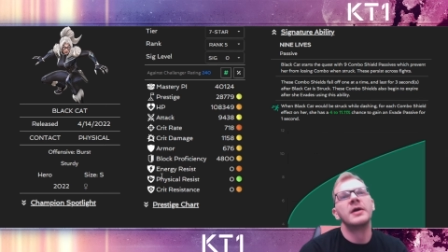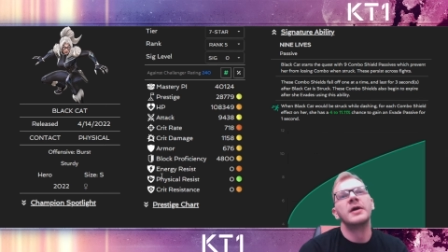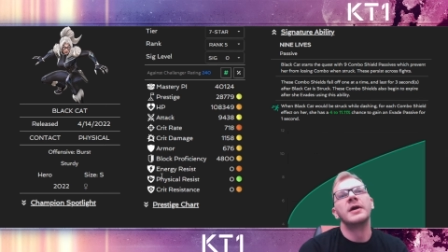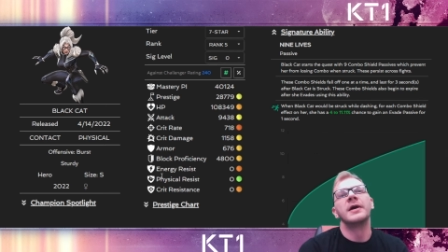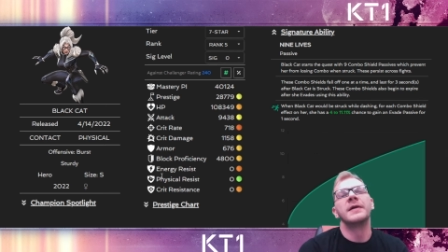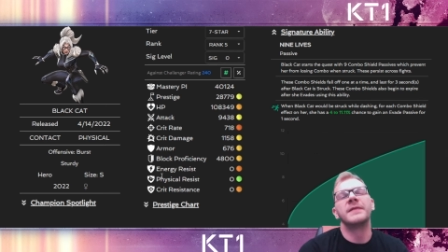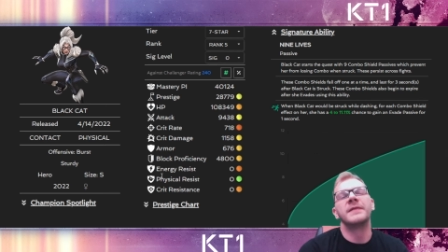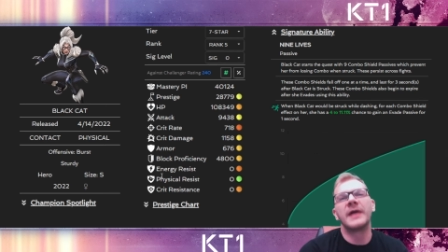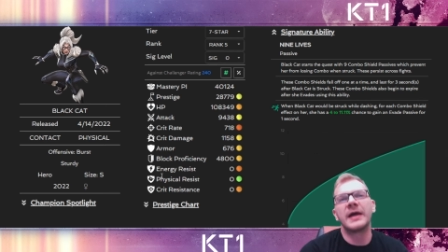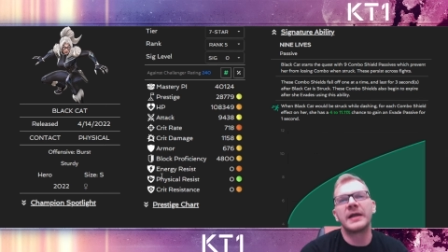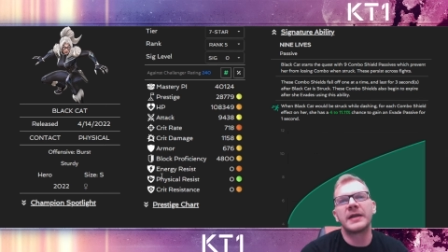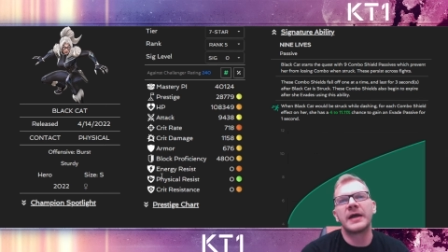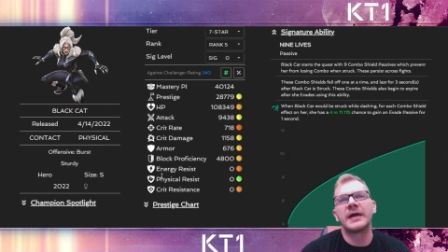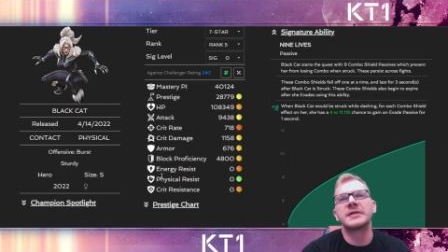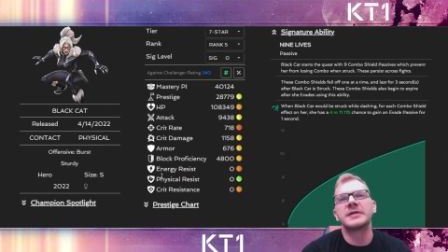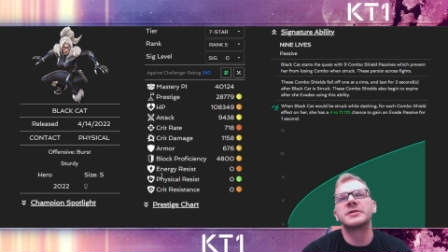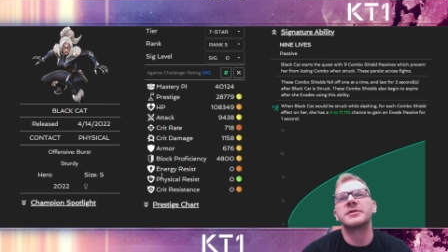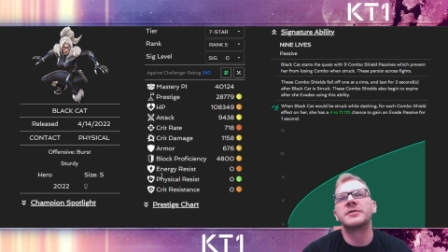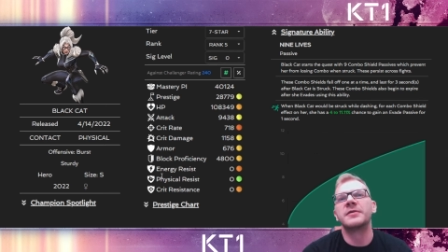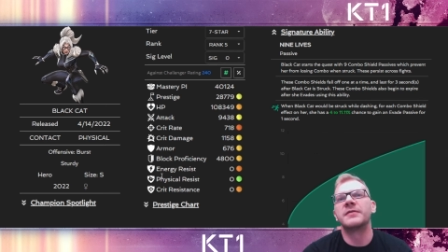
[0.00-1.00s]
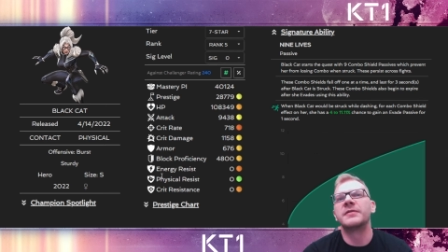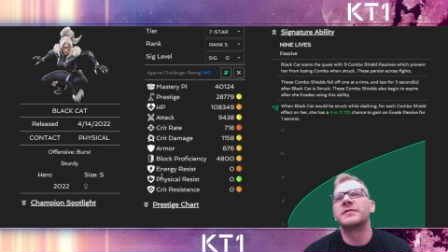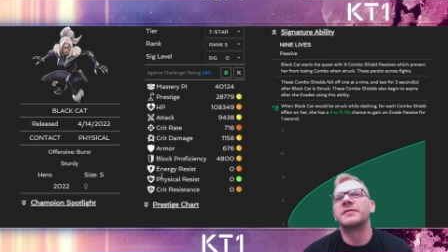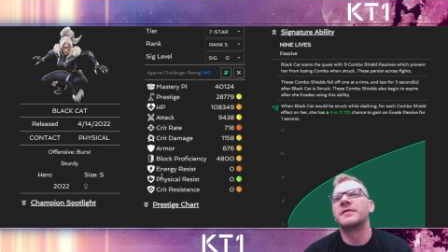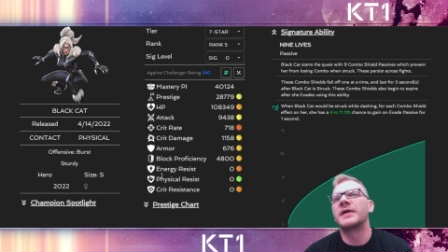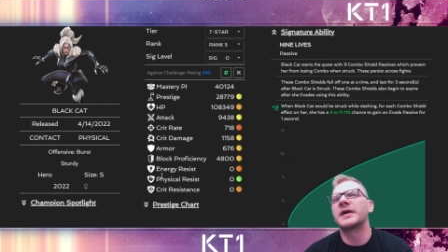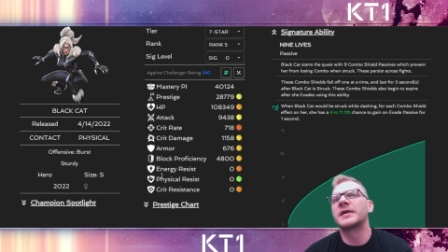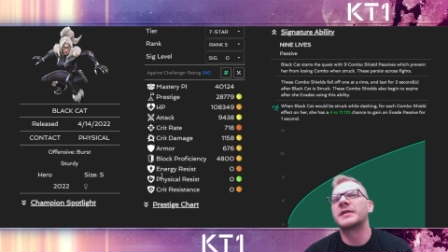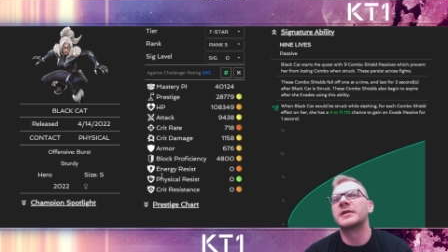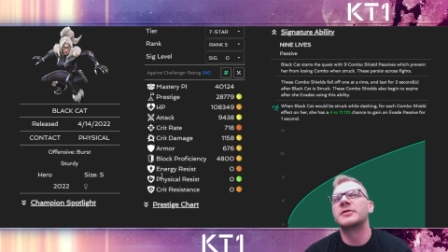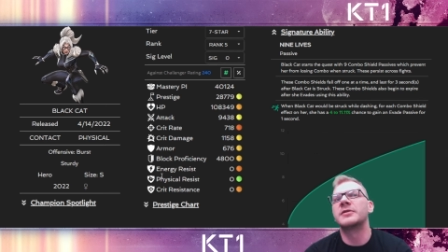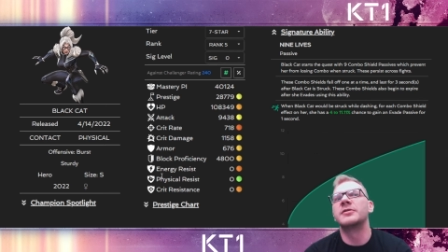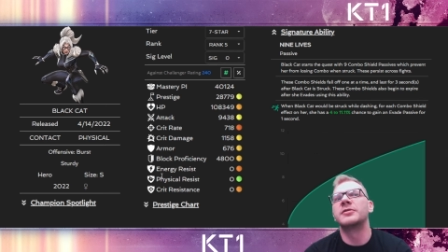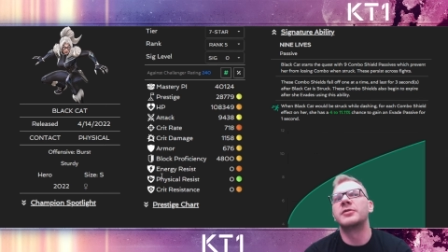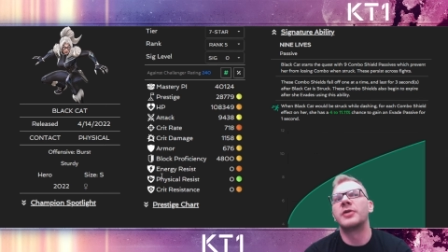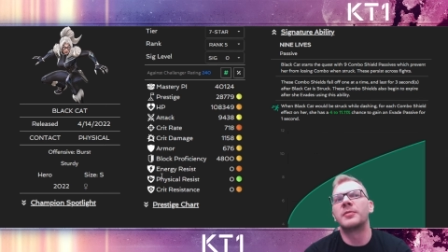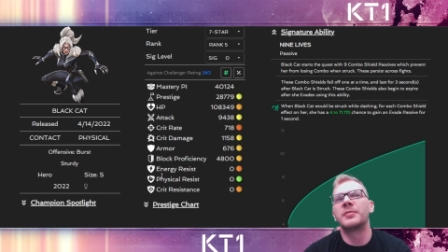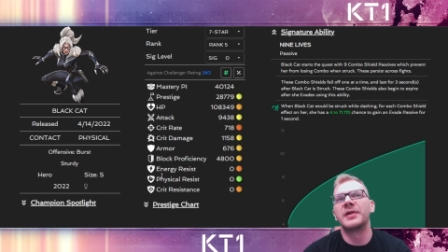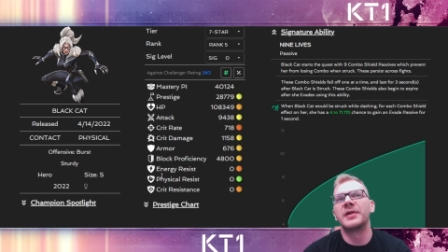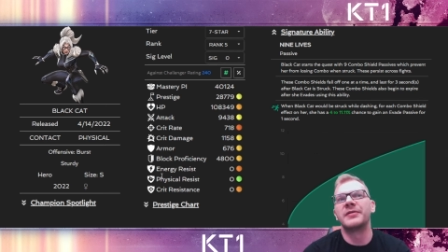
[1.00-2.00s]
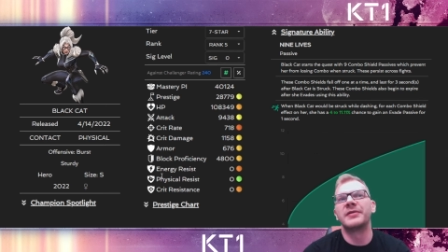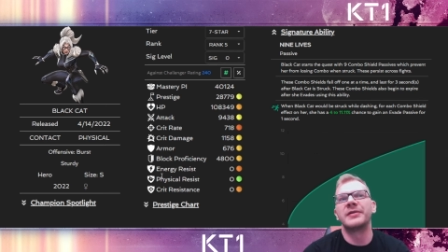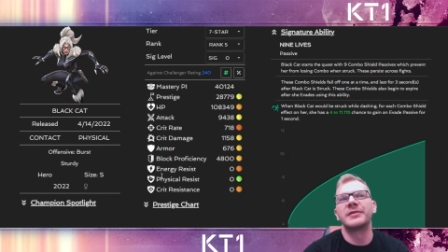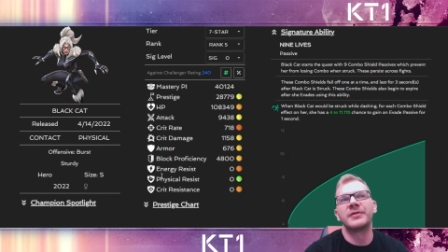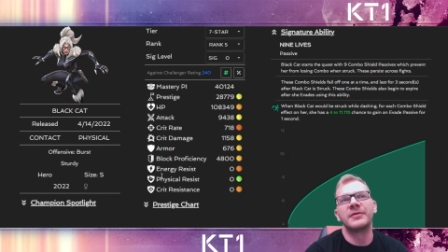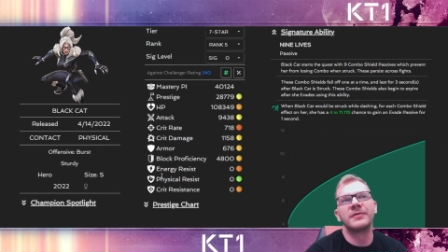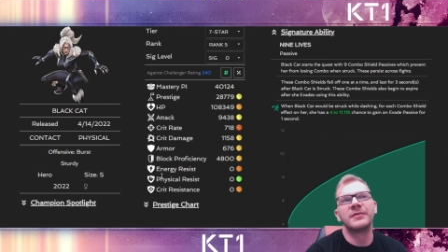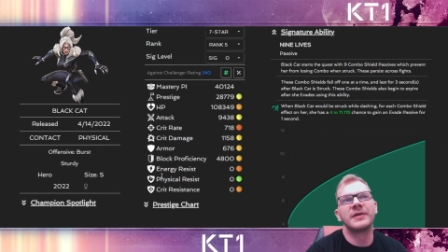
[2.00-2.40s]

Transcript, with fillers: And that has to do with the fact that you drop level 2,